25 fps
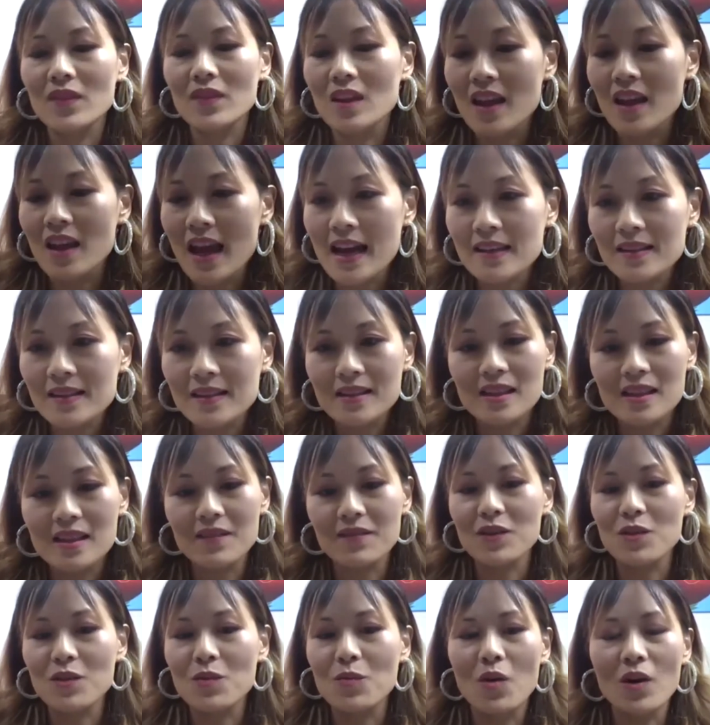Guest, if
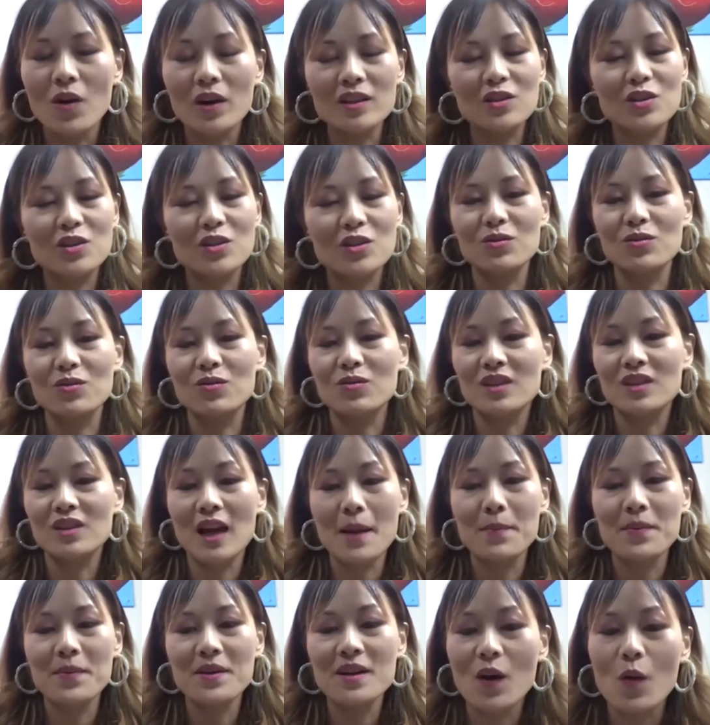you want to
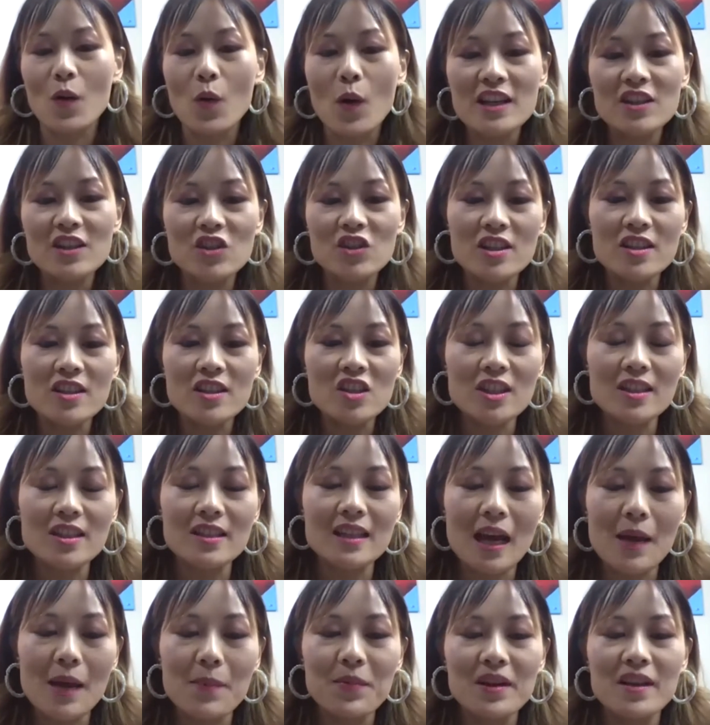type in a questions, just
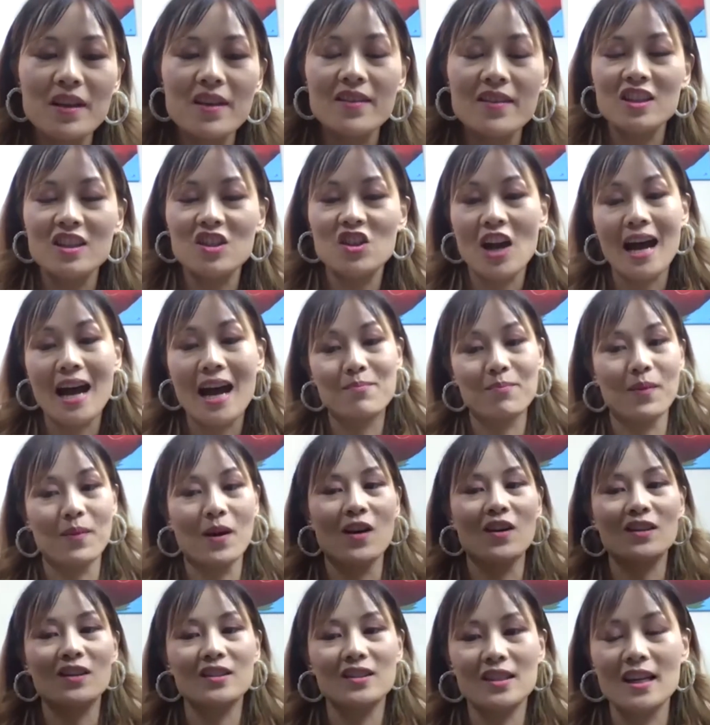type it in the chat
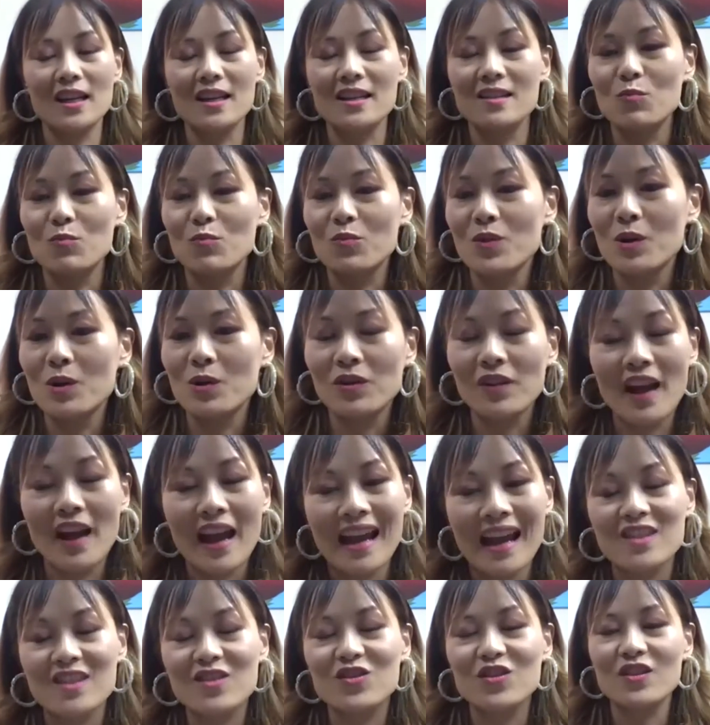box and we will
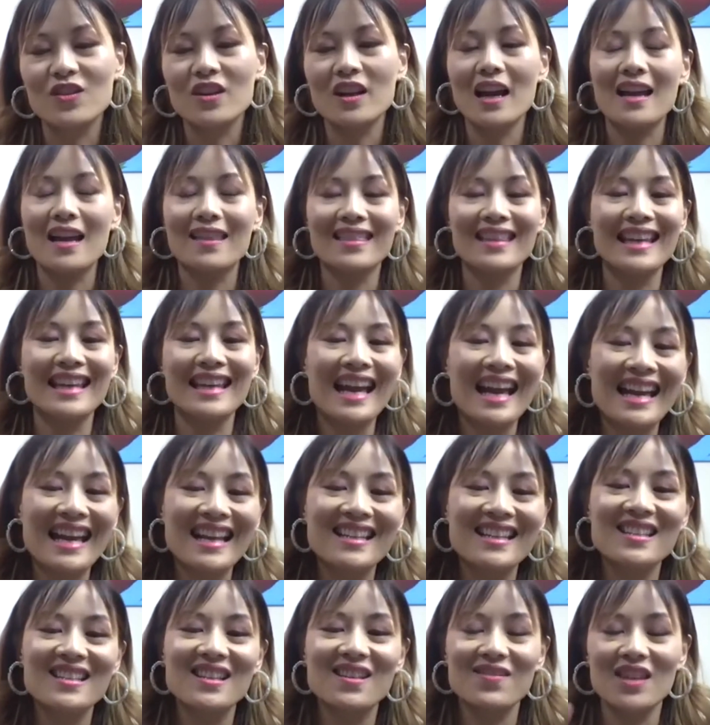answer it at the
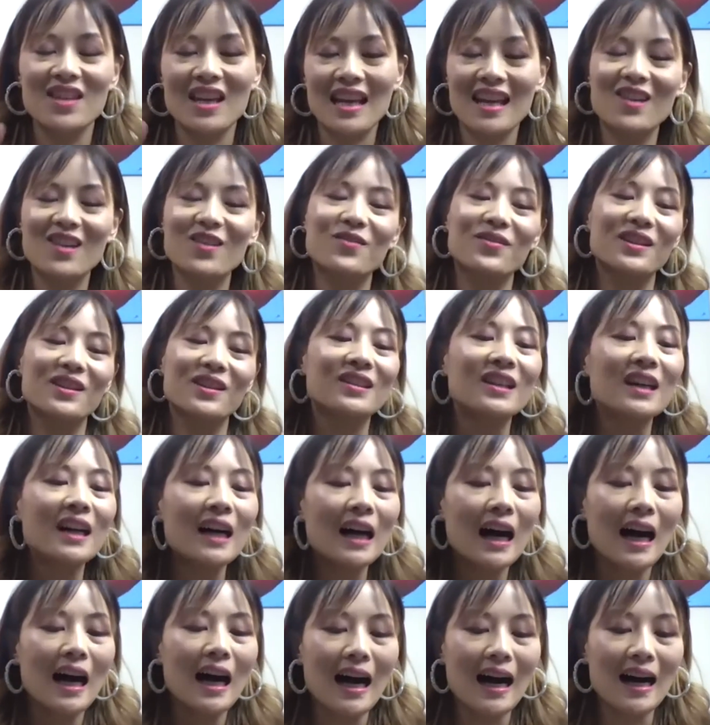end of the interview.
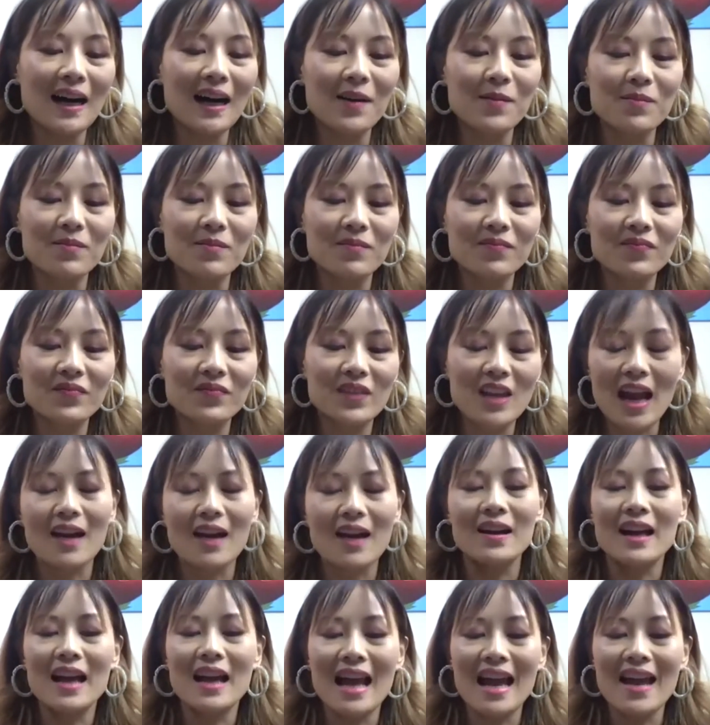Yeah,
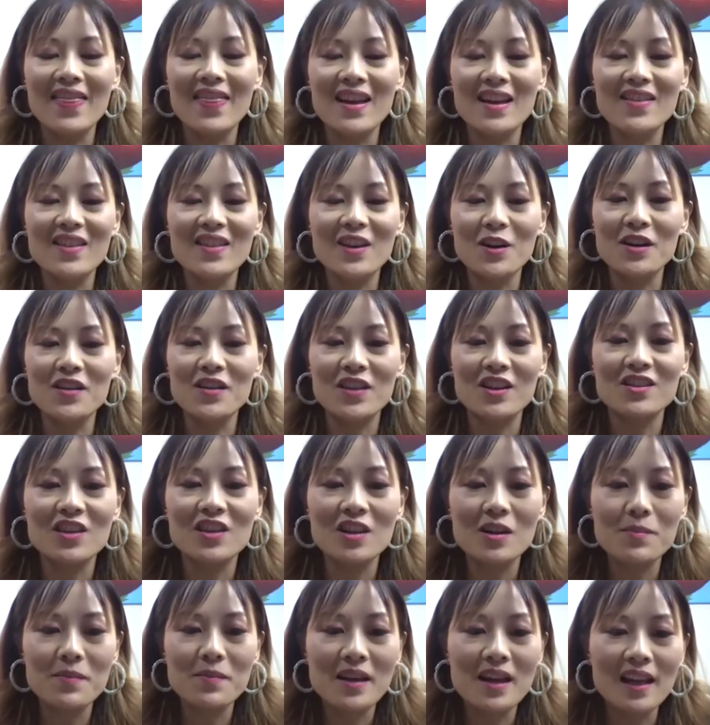and then there's
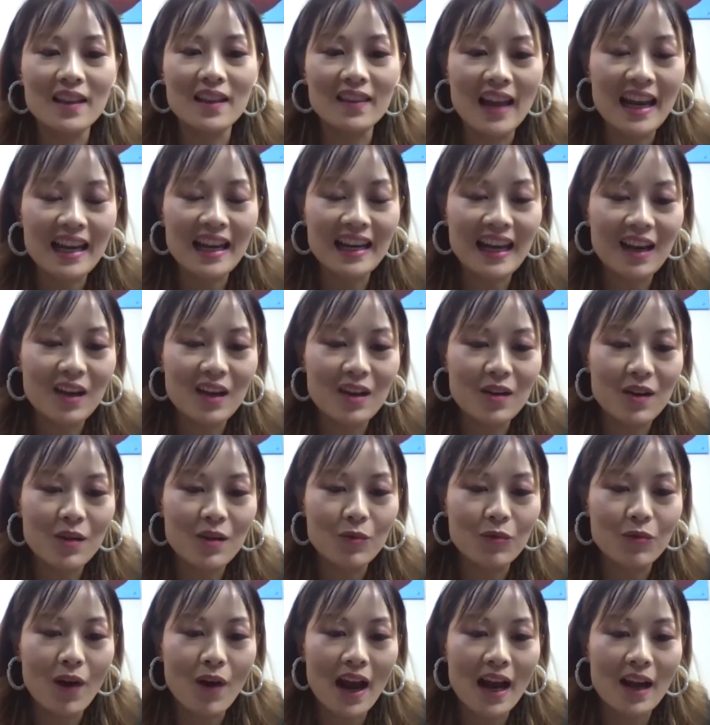going to be a lightning
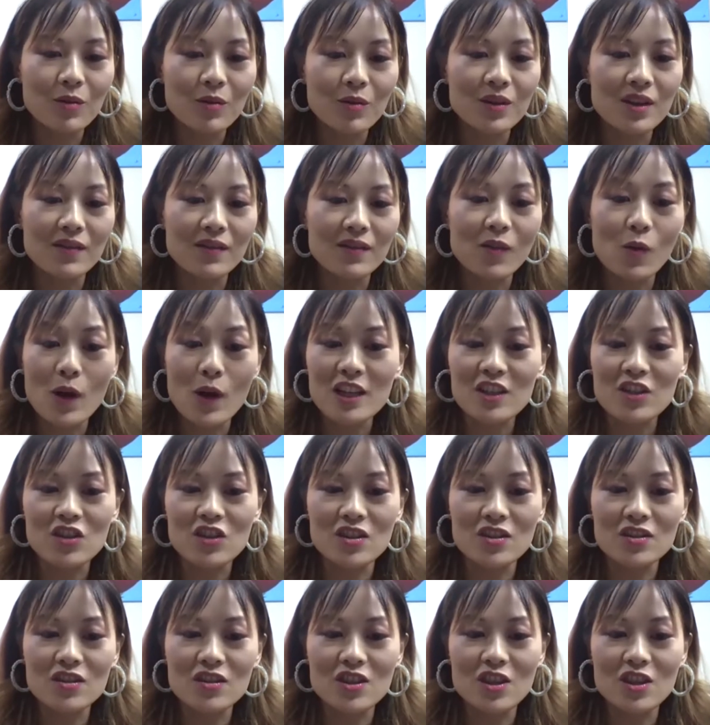round of
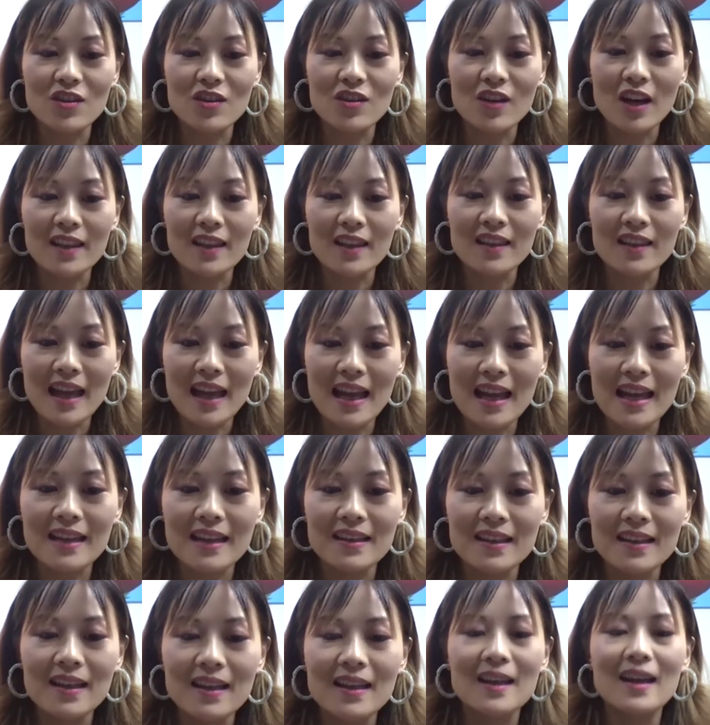questions too at the
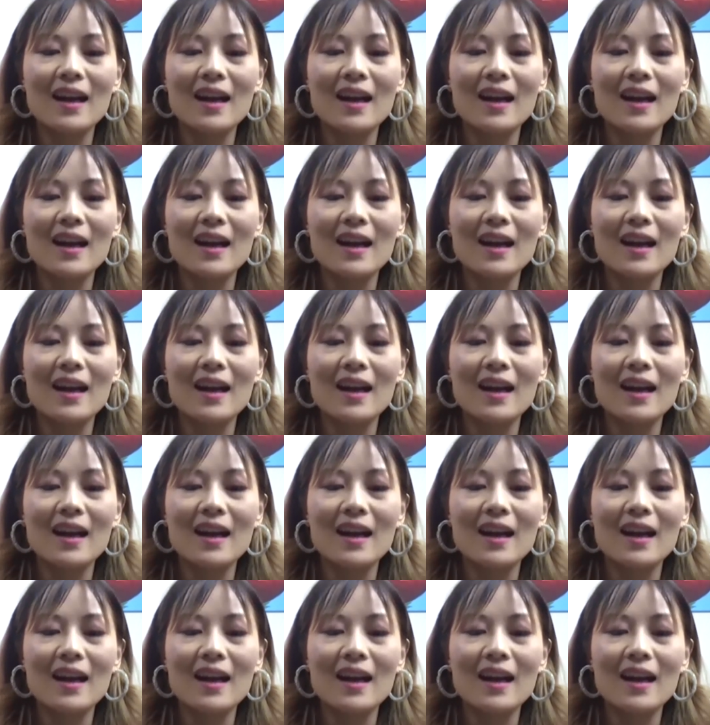end.